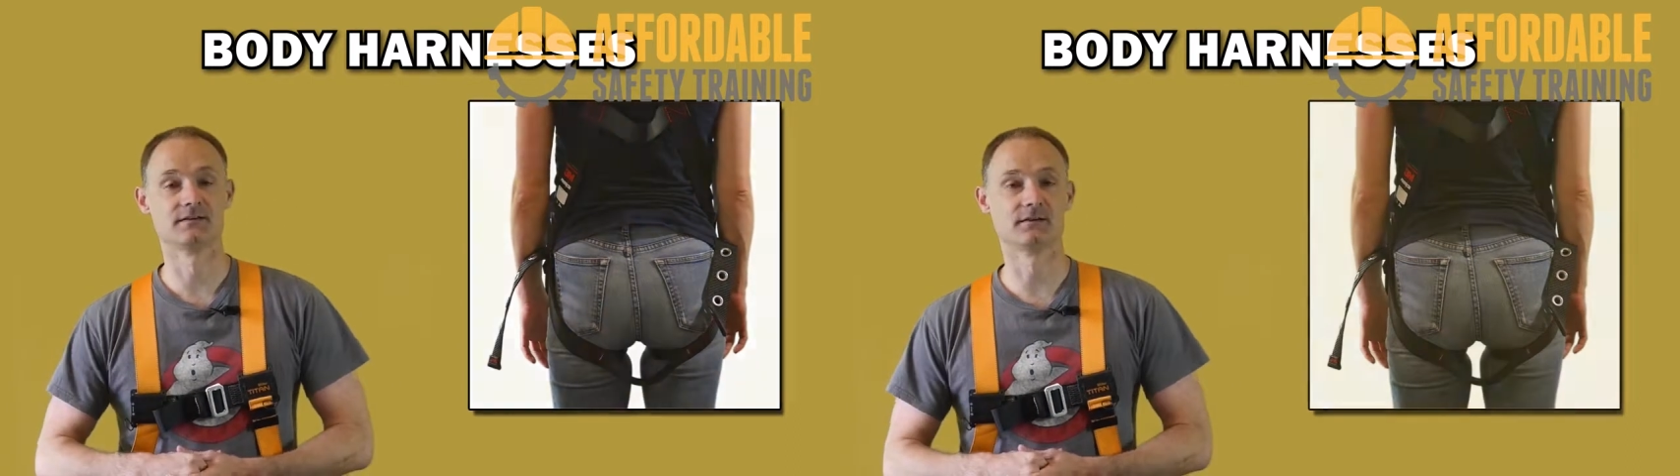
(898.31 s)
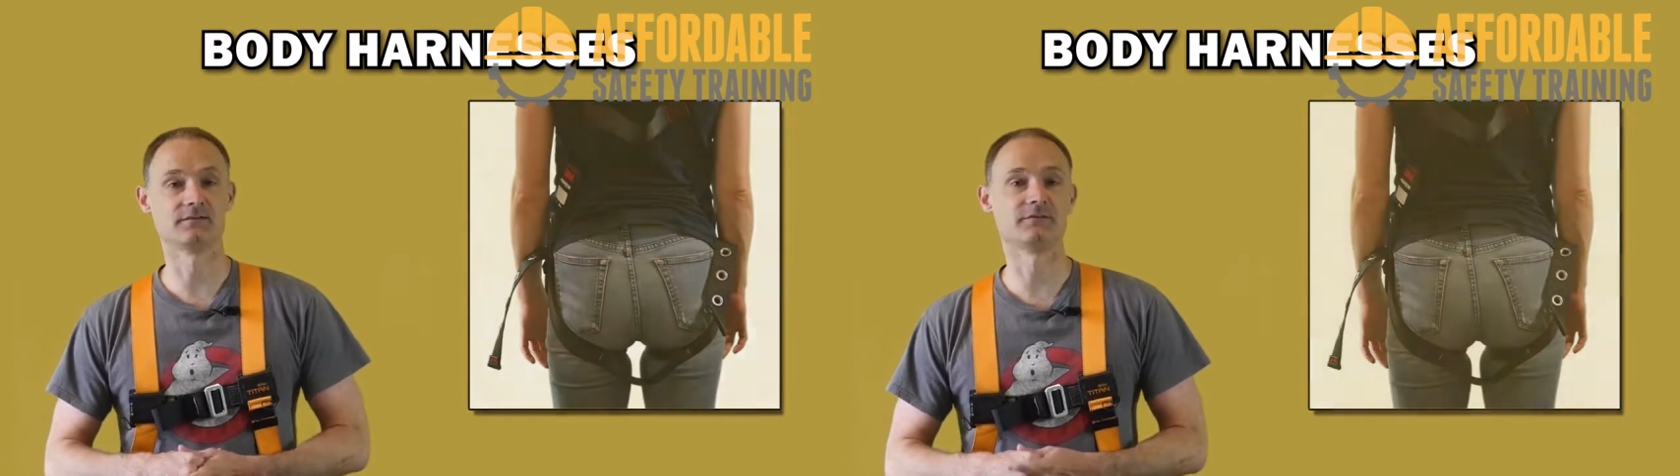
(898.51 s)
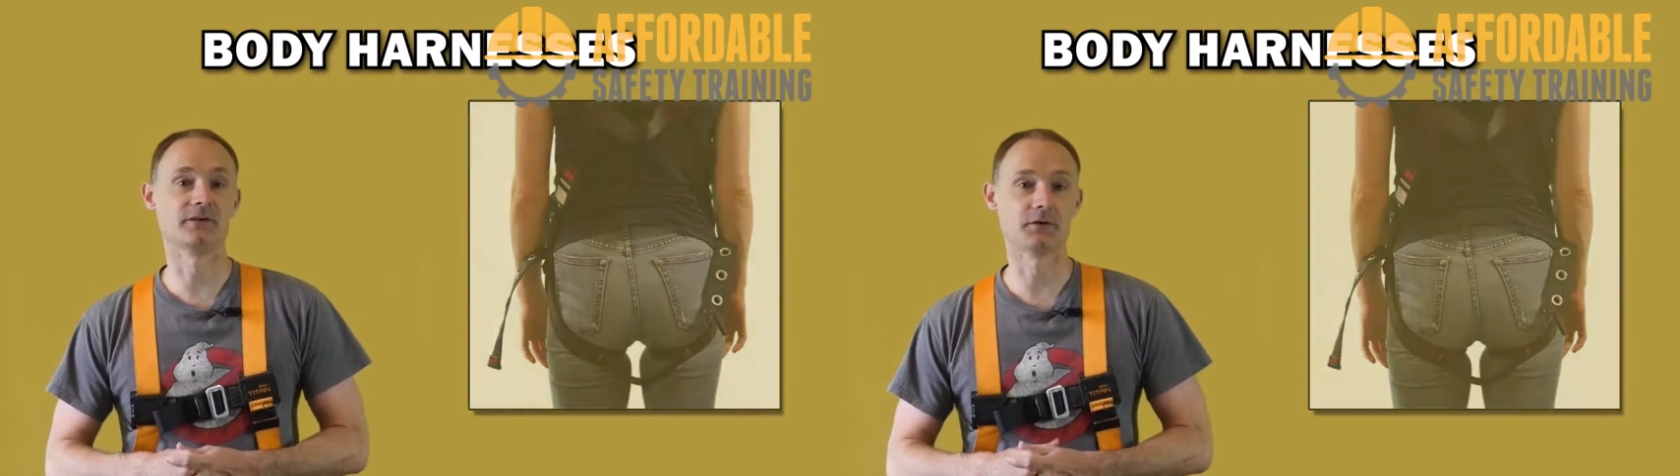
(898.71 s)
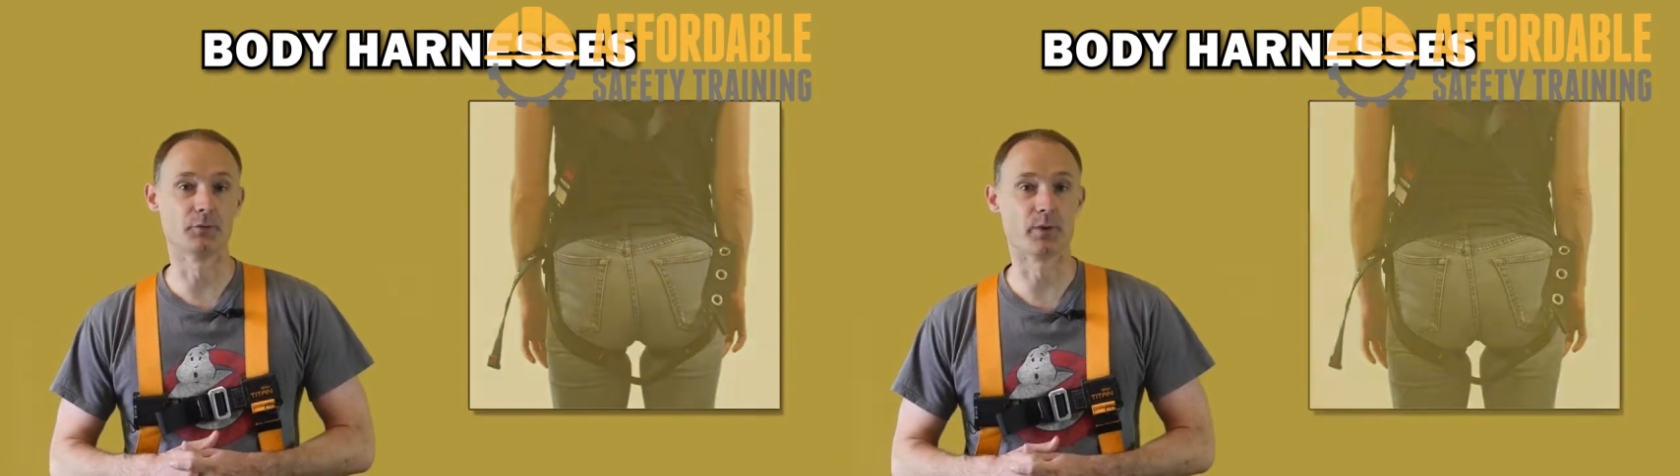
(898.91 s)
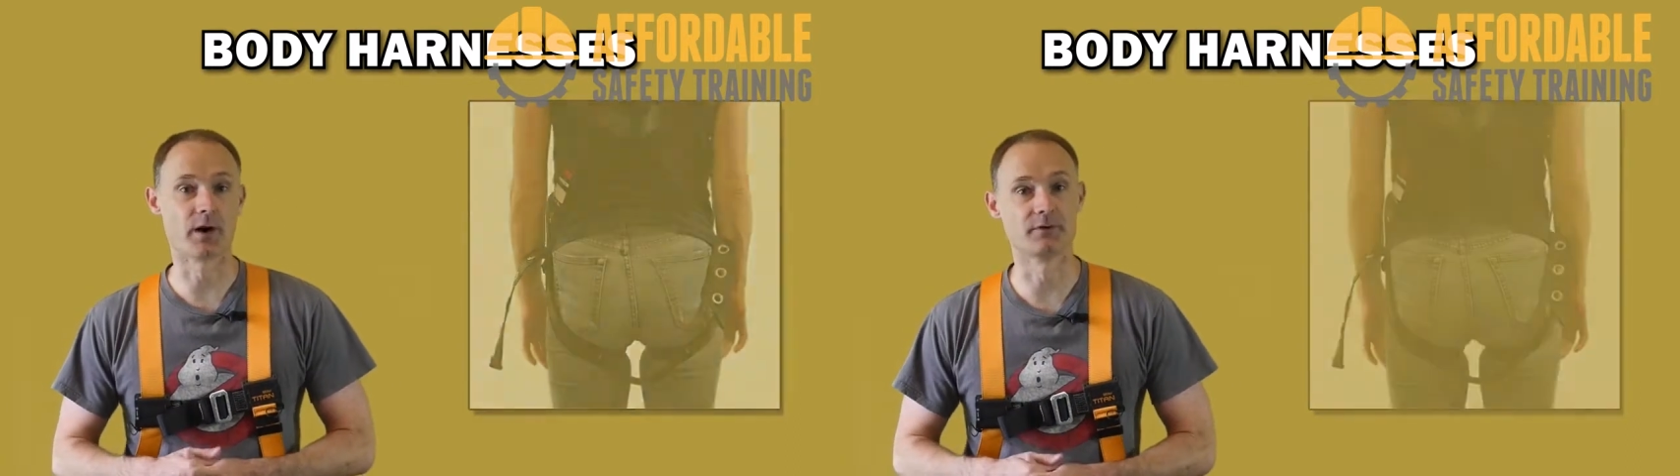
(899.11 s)
Does it fit
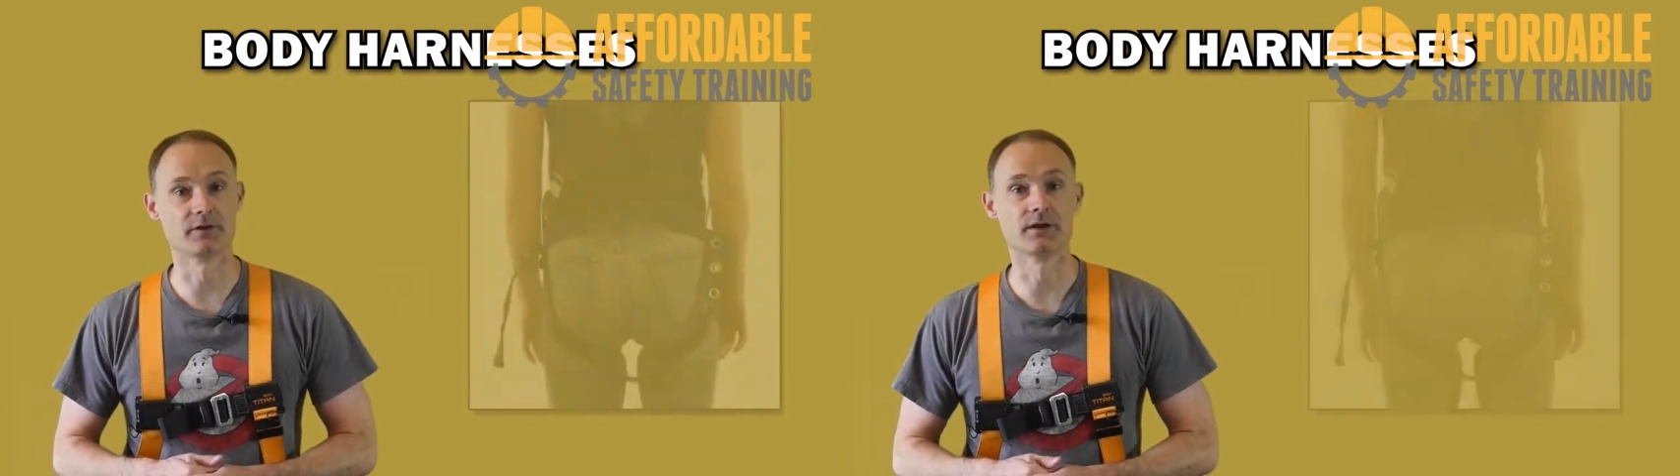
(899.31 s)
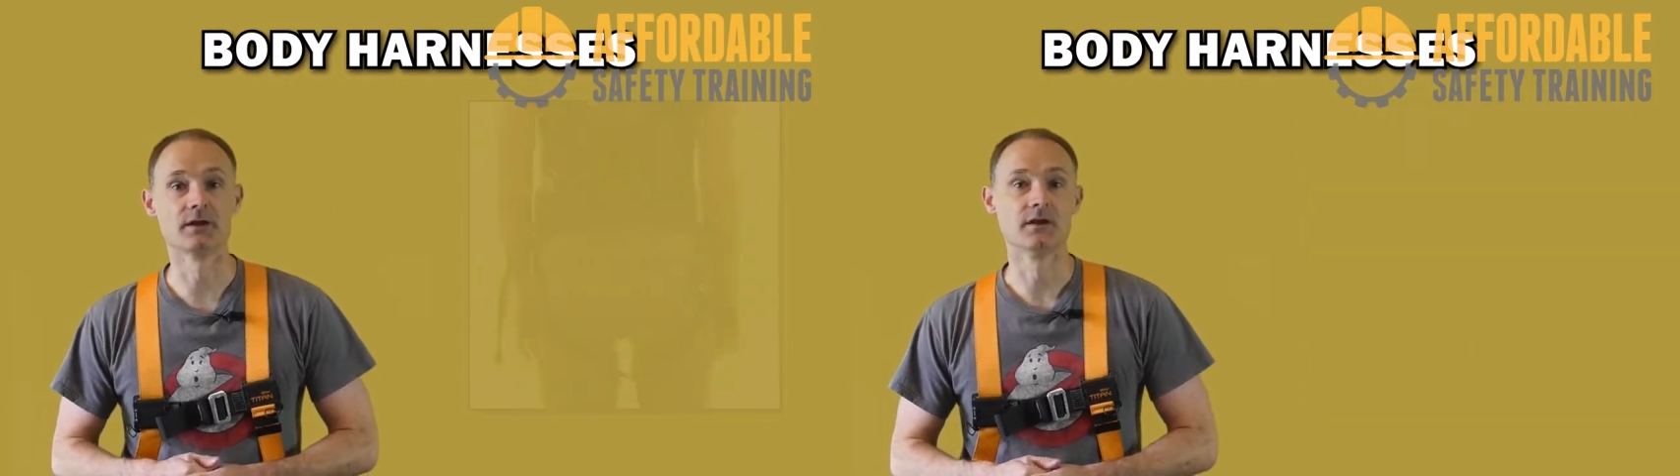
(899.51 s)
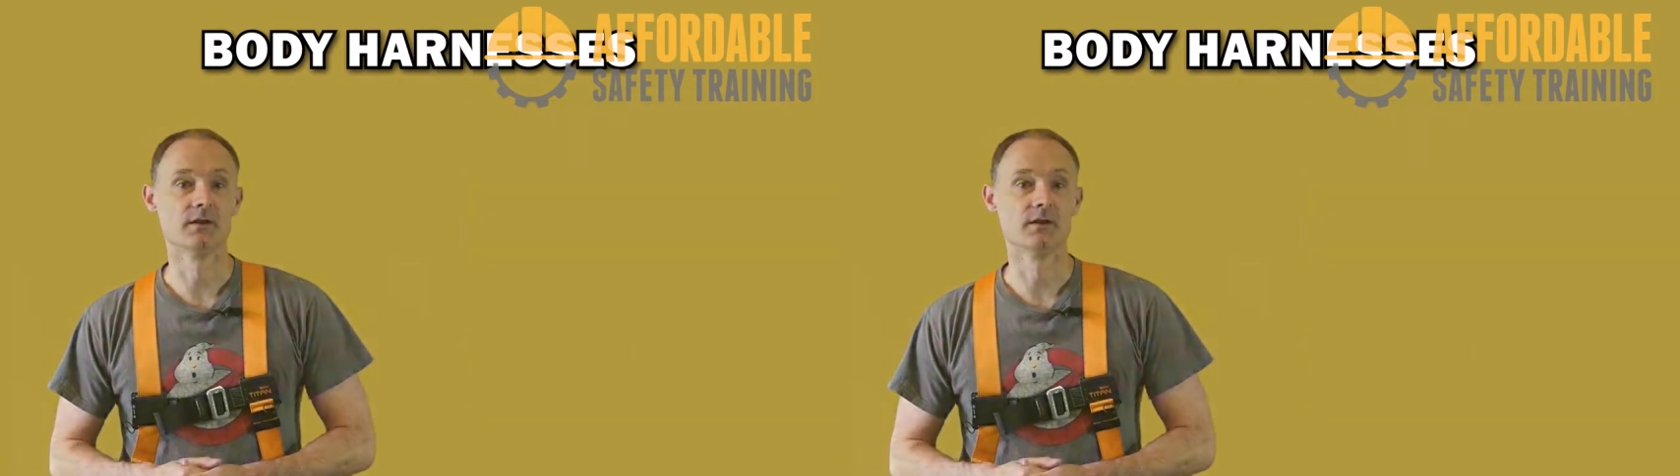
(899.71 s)
you properly?